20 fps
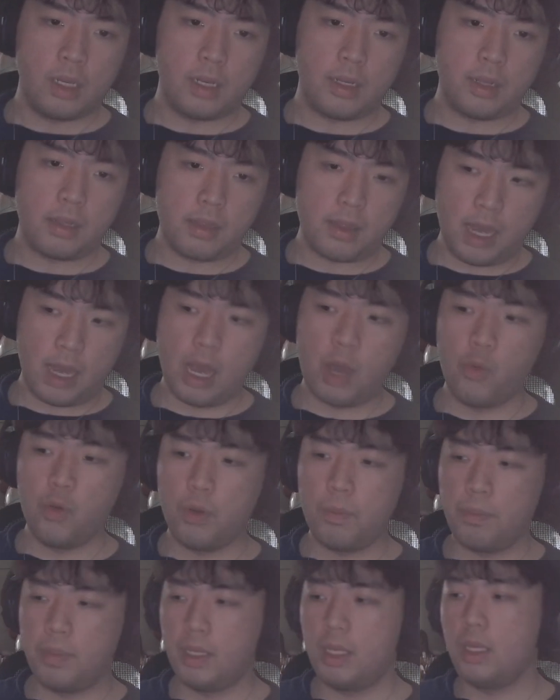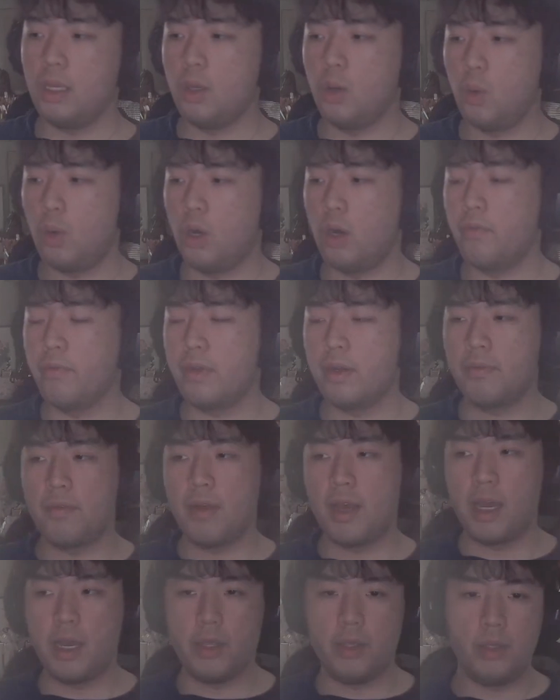That would be one of their
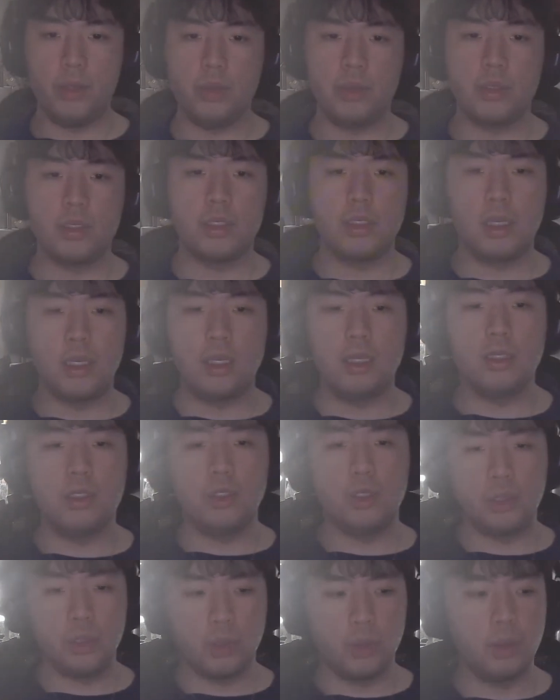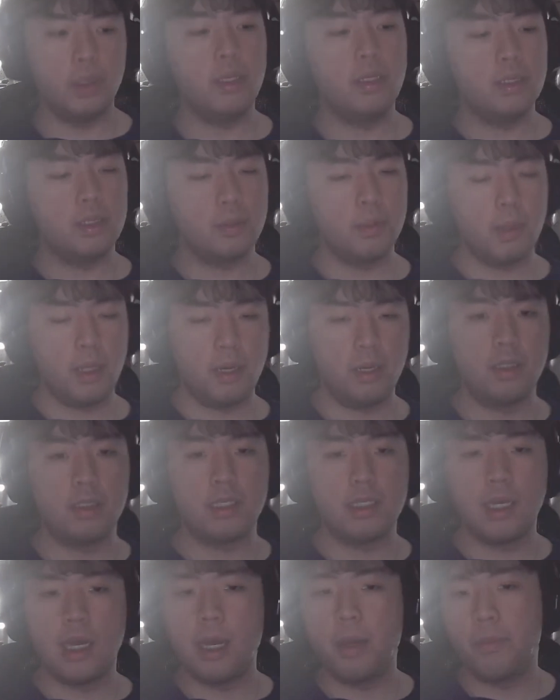values. They enjoy spending
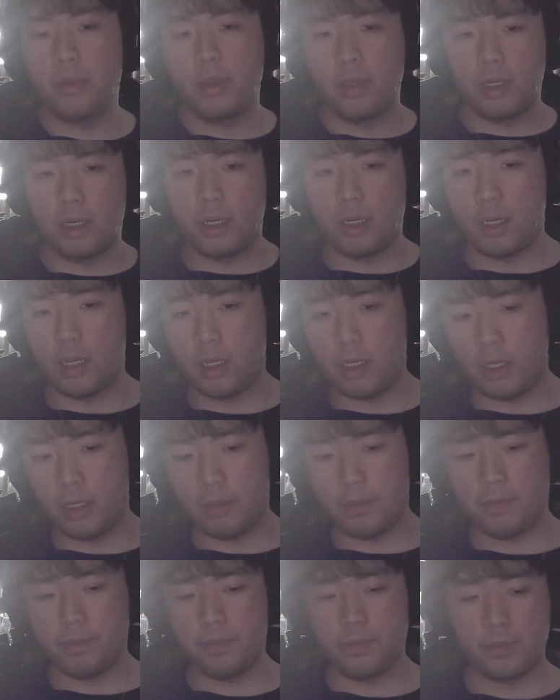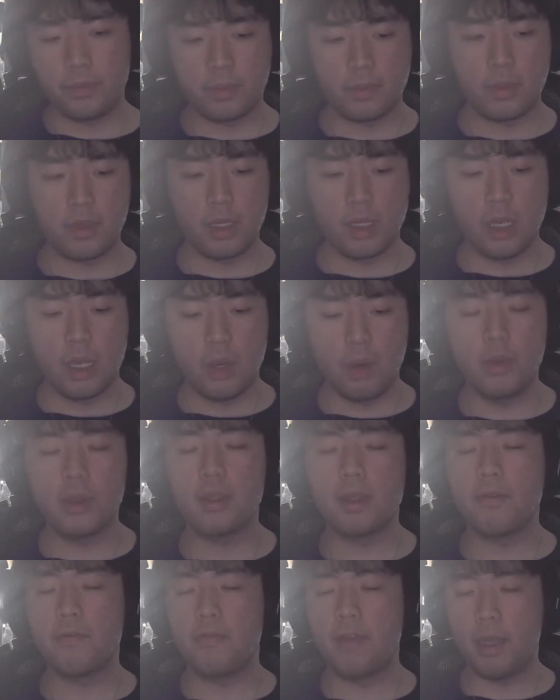time with their client, with
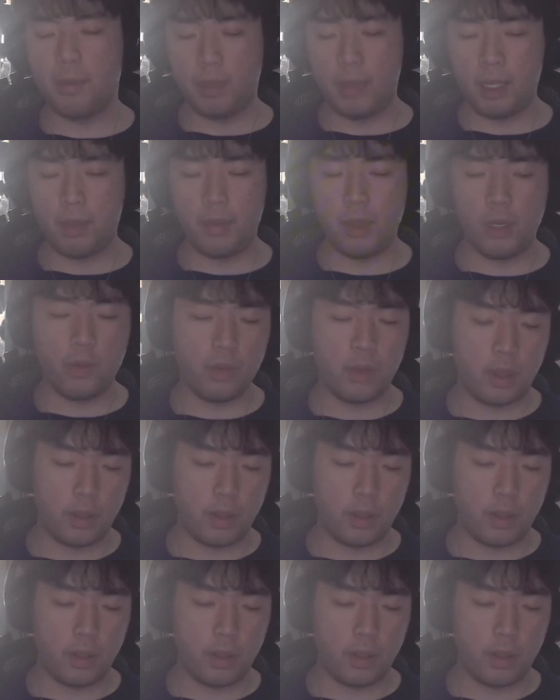their family. I mean, with their